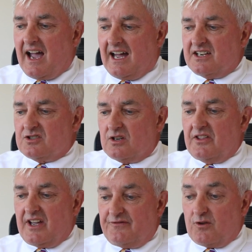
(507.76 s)
And
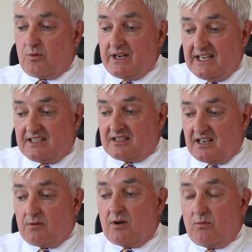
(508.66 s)
therefore, we need to
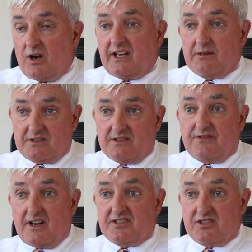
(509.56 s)
know we're working with
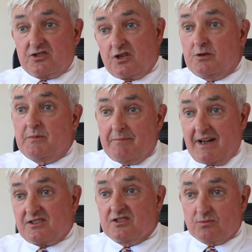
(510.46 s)
advisors to whom it
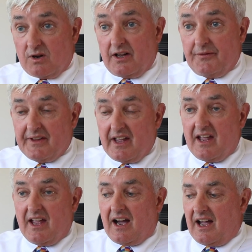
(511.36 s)
matters well.
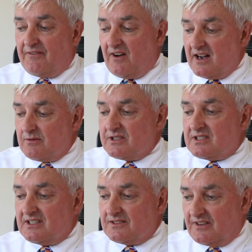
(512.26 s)
If I
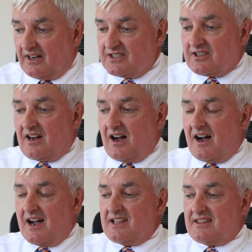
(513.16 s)
was an advisor,
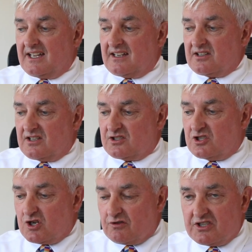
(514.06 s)
I think the
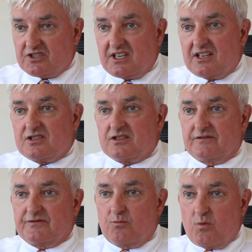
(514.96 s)

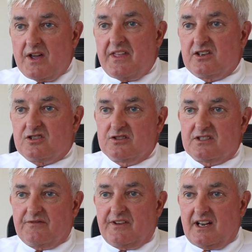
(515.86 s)
jurisdiction from where they
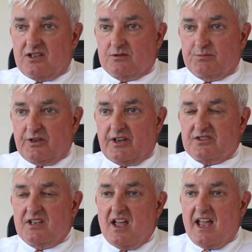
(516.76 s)
choose their financial
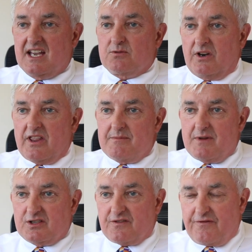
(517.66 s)
products is one of the
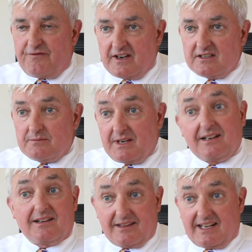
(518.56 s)
most
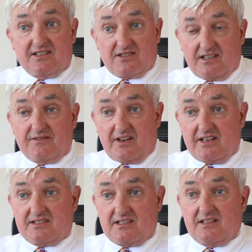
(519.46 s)
fundamental things an
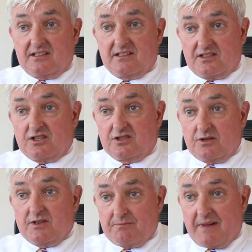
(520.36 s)
advisor can do,
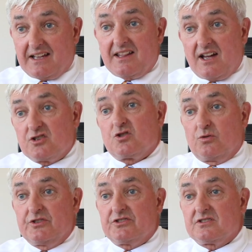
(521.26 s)
is make that
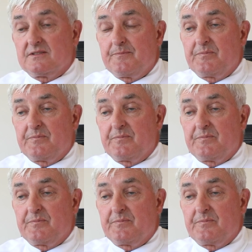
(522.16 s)
choice.